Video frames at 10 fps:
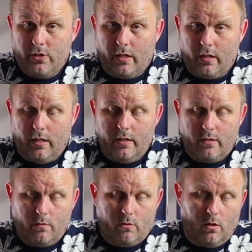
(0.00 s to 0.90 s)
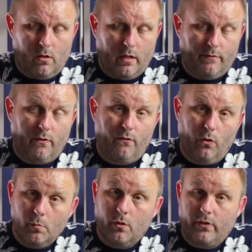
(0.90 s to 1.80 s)
watching, guys. I've got another
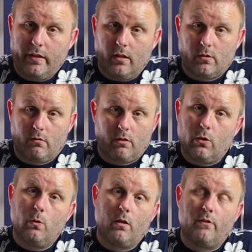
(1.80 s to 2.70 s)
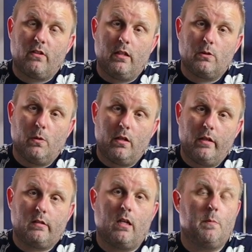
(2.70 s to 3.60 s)
four more videos to record after this one.
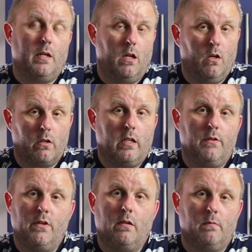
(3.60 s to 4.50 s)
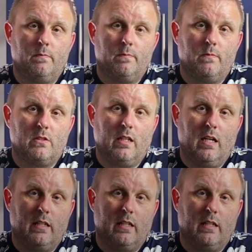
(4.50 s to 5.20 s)
It's going to be a long evening. See you